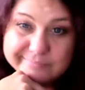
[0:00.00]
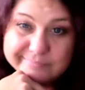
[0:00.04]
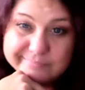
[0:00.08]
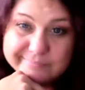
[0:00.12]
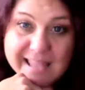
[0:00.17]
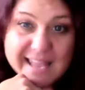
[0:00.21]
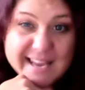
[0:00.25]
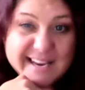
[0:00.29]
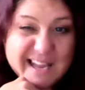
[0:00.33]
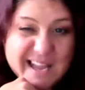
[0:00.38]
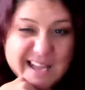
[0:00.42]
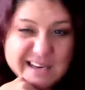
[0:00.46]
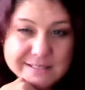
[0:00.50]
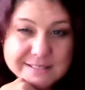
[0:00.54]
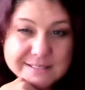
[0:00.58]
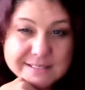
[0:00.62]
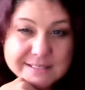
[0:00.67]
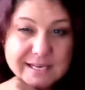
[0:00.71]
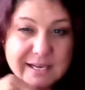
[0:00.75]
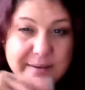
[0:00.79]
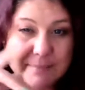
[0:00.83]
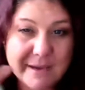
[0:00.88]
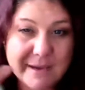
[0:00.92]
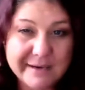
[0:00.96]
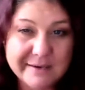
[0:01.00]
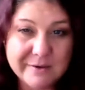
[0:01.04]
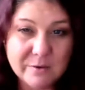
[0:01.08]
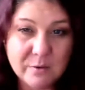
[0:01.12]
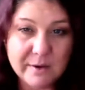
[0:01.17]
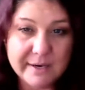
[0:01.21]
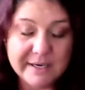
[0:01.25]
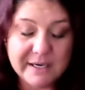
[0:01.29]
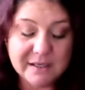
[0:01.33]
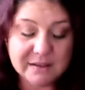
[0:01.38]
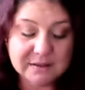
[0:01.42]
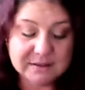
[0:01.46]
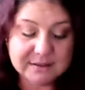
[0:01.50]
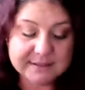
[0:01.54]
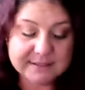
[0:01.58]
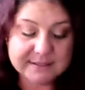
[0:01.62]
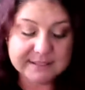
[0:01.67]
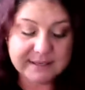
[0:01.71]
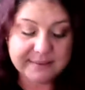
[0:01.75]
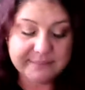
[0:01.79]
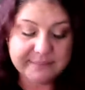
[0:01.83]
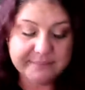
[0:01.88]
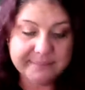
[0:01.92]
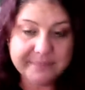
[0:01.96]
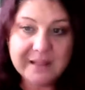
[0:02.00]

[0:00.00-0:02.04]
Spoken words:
I got his name. I know I nailed his name.